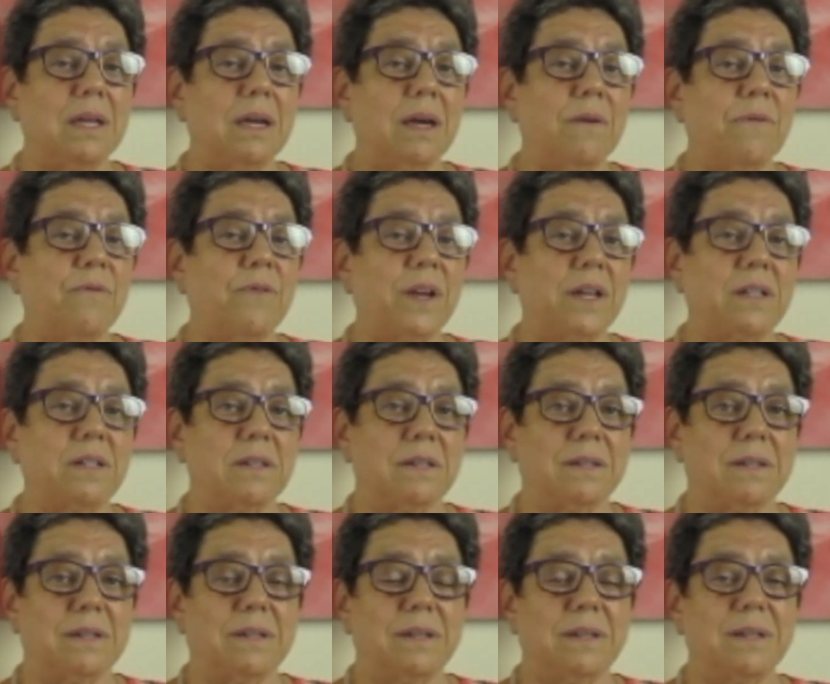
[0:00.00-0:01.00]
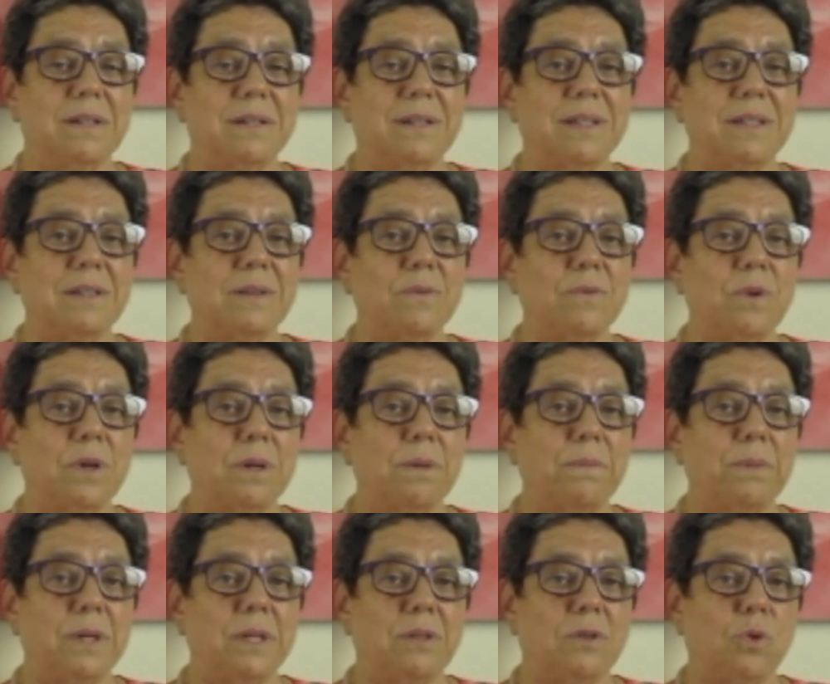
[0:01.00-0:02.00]
affected. It doesn't want
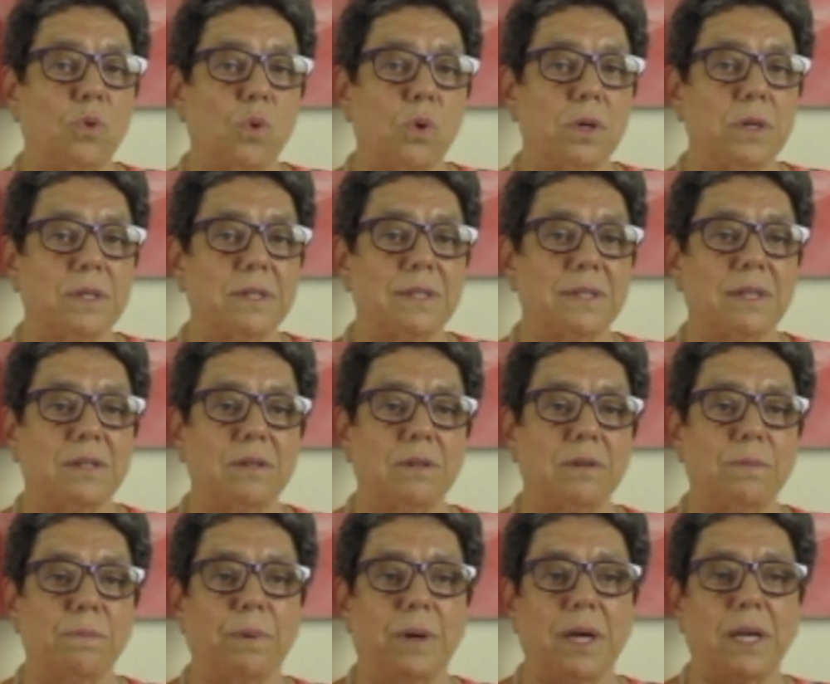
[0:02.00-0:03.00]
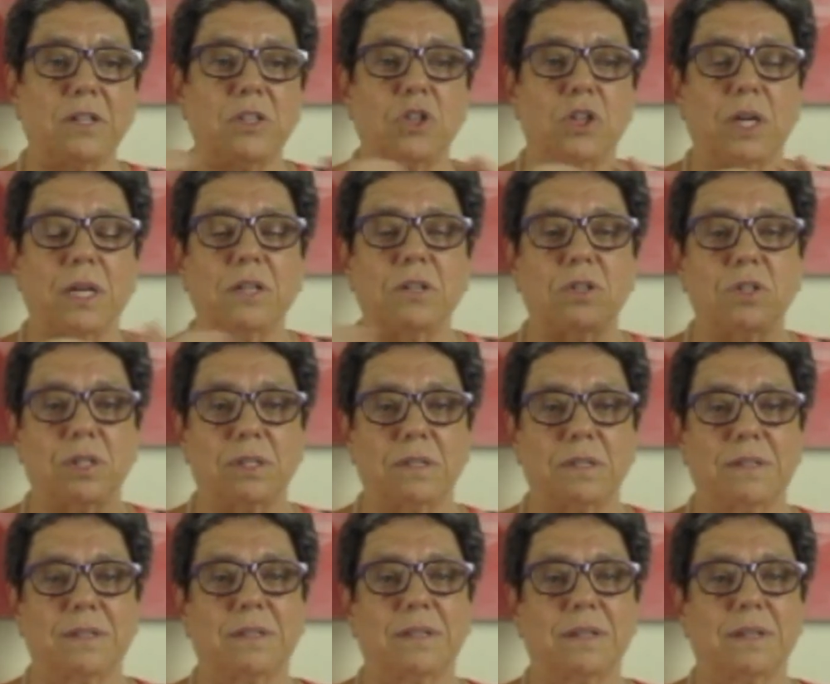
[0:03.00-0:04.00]
to be torn asunder by
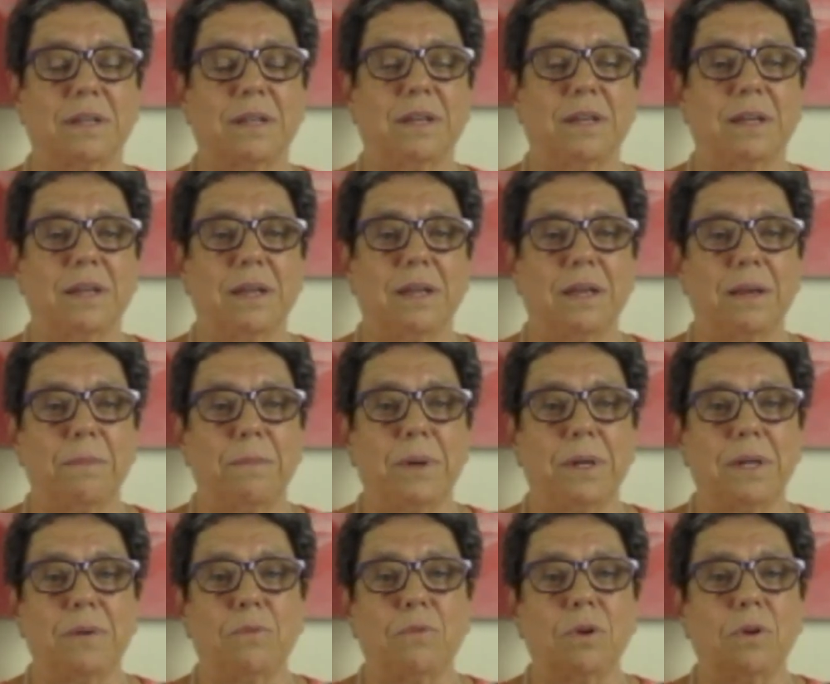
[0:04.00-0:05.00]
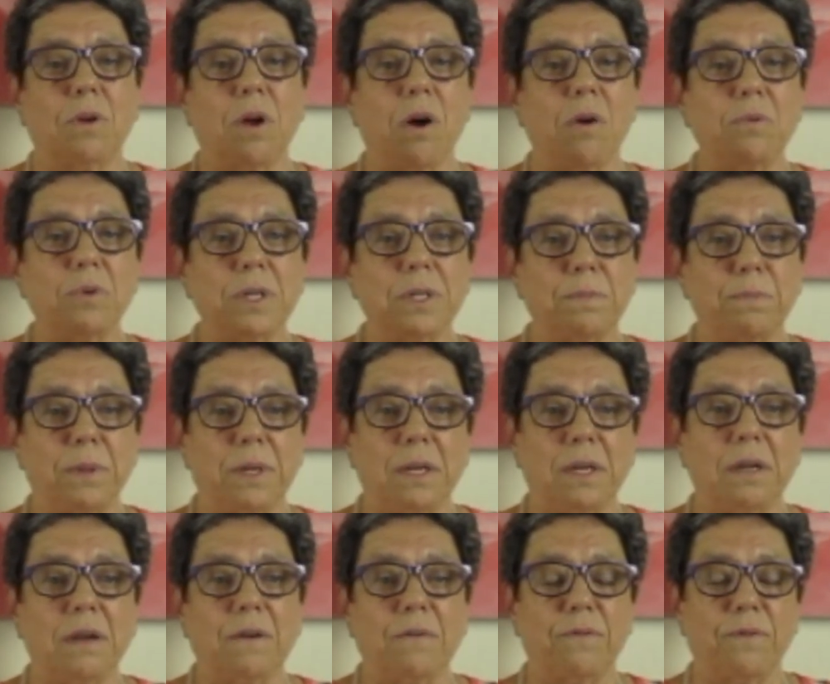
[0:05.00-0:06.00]
changes. But it will always
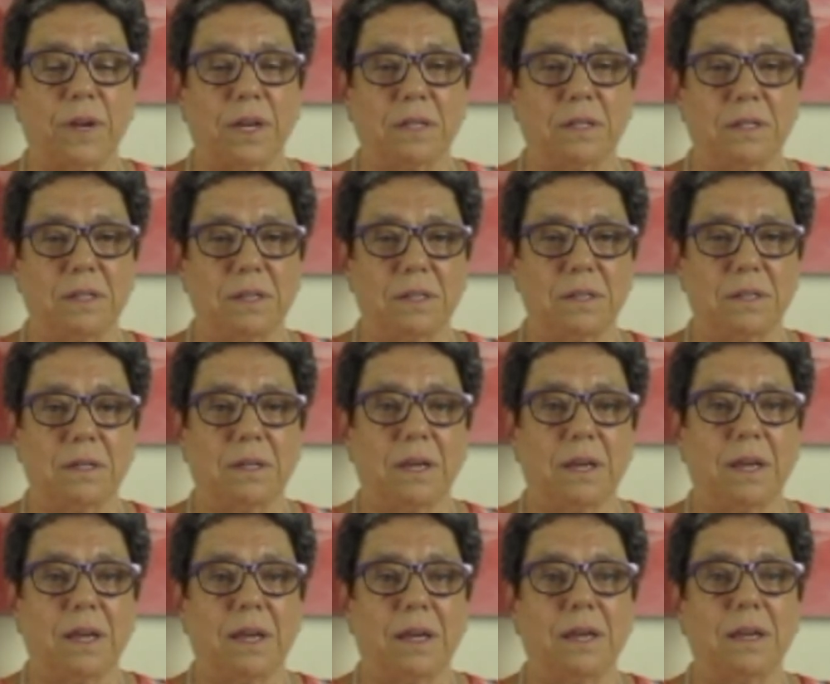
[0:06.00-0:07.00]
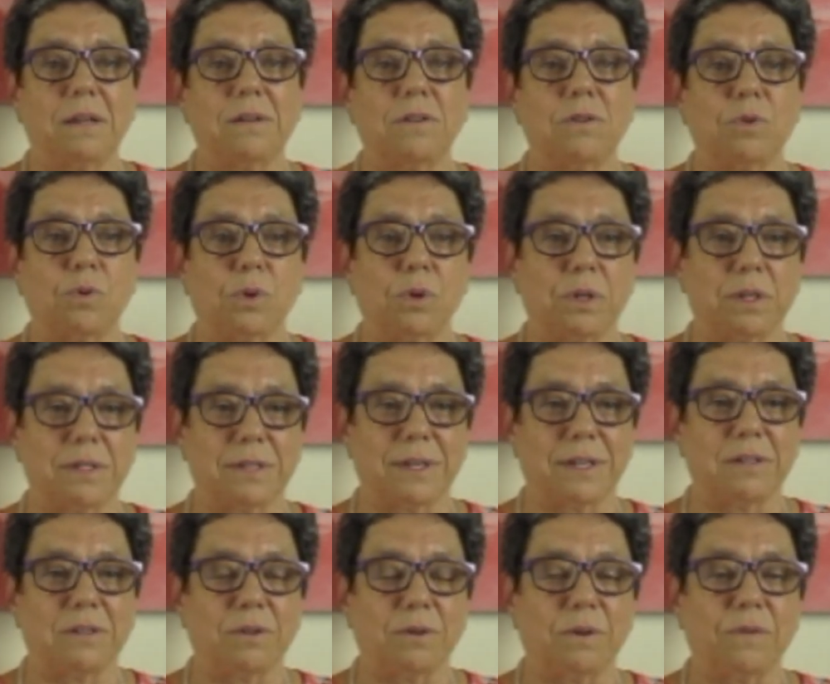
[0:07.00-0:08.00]
be affected and torn
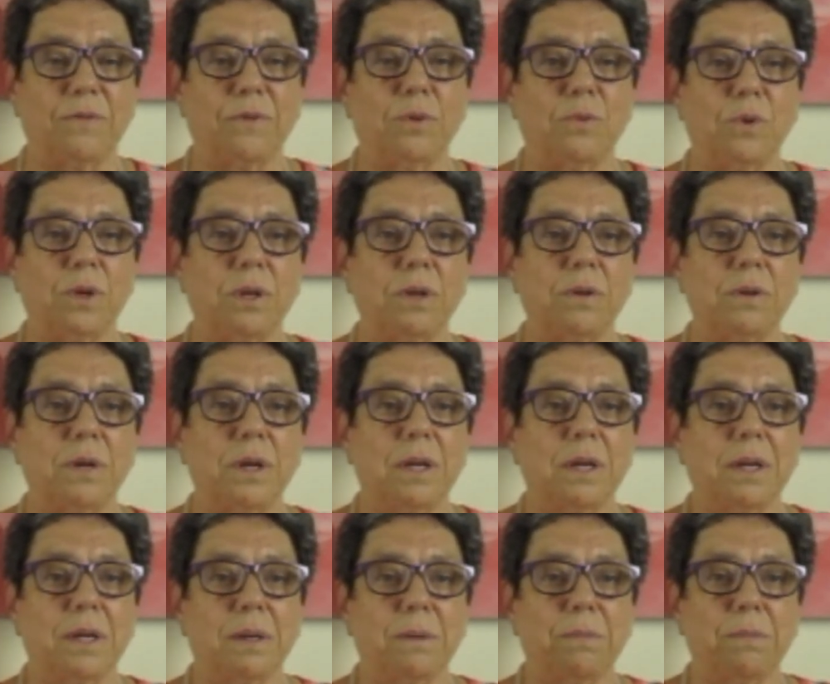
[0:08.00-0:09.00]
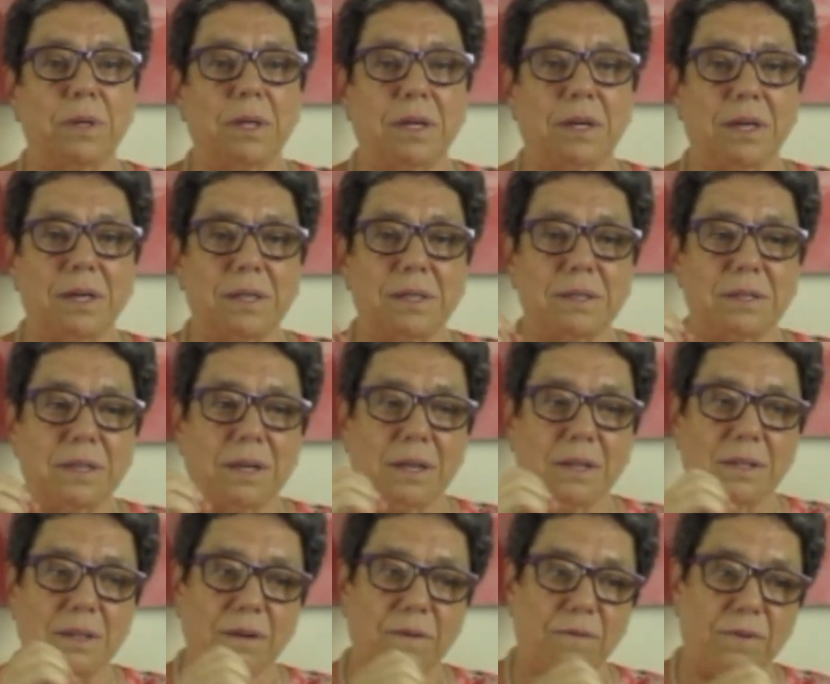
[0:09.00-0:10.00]
asunder, if you will, because the
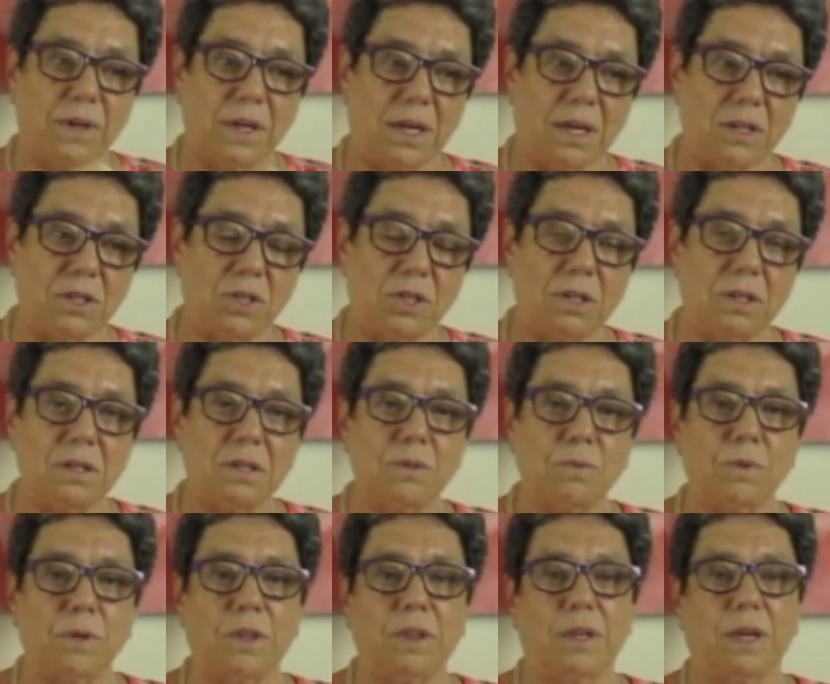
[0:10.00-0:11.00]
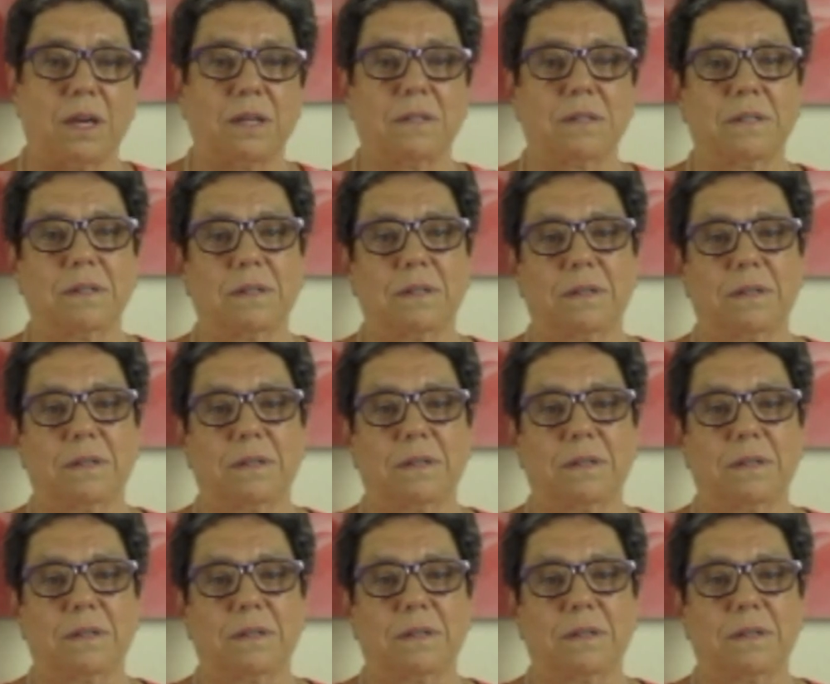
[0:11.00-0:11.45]
identification is with that.